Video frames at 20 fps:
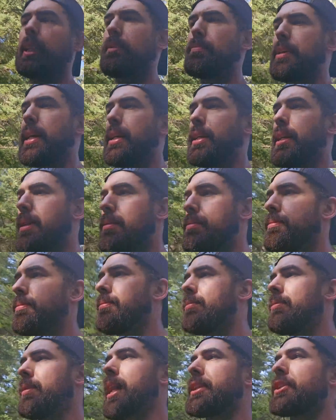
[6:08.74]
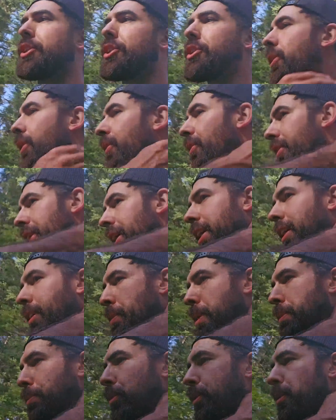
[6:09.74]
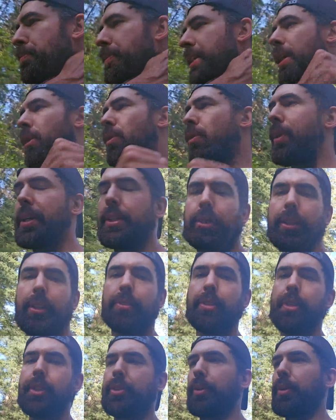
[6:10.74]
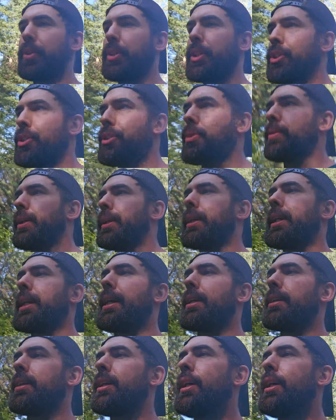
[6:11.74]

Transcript: made up. I just don't think people would be out wasting resources doing that.